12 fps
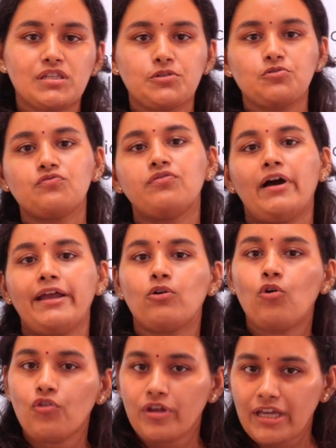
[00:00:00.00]
that you find
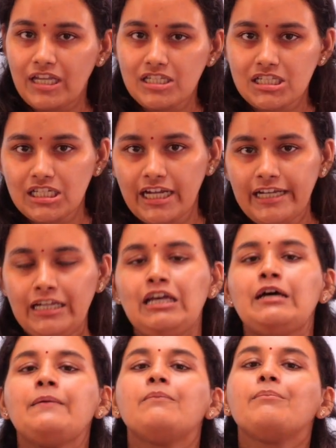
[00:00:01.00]
on the internet.
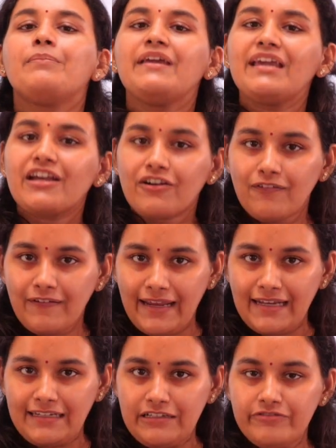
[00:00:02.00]
Be
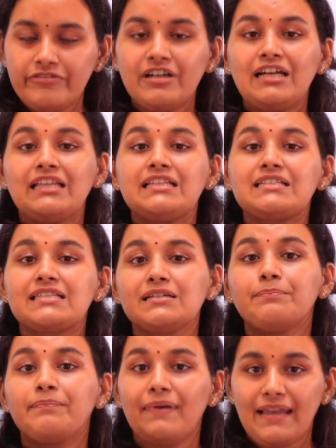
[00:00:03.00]
creative. This is
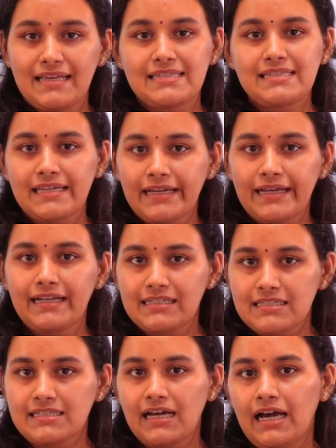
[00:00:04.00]
a blessing in
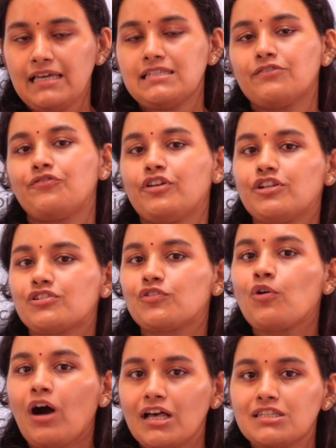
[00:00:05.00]
disguise if the
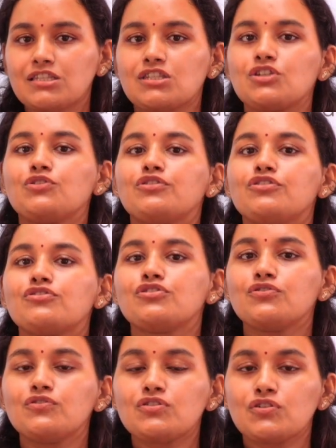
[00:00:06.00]
interview asks you to
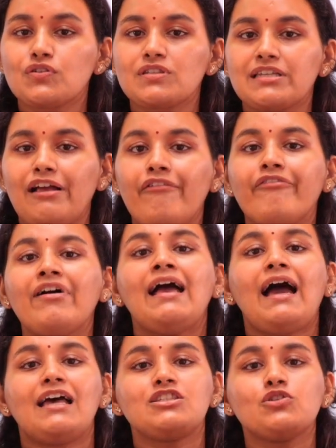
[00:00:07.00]
introduce yourself,
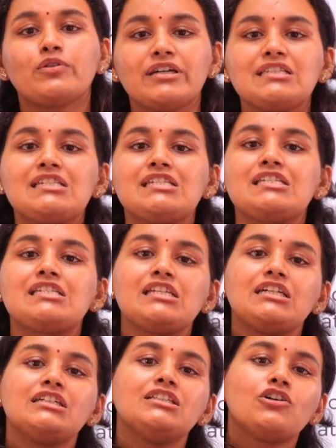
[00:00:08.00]
as you can
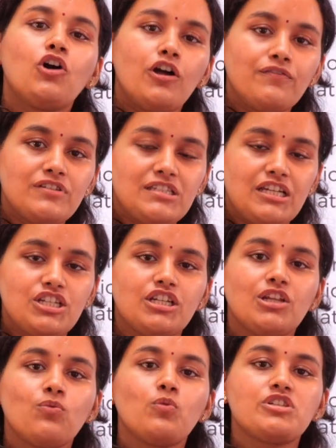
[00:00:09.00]
steer the conversation
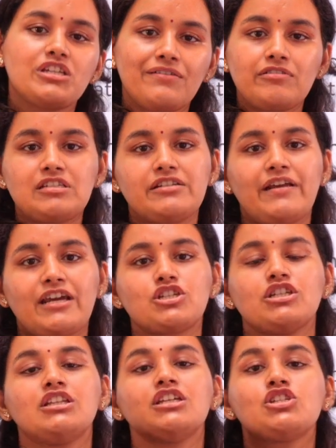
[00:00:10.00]
in whichever
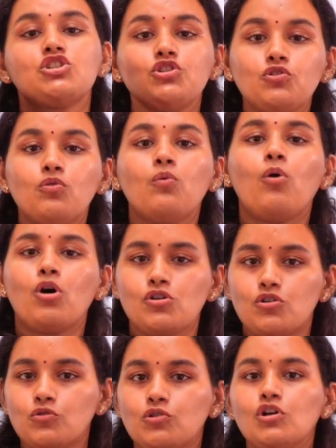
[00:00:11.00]
direction that you
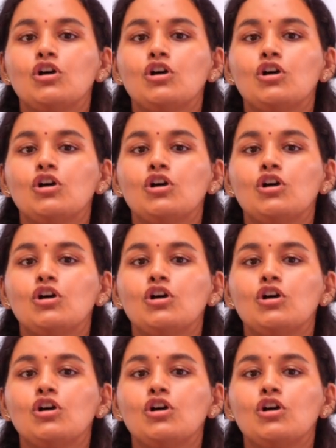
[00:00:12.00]
want to.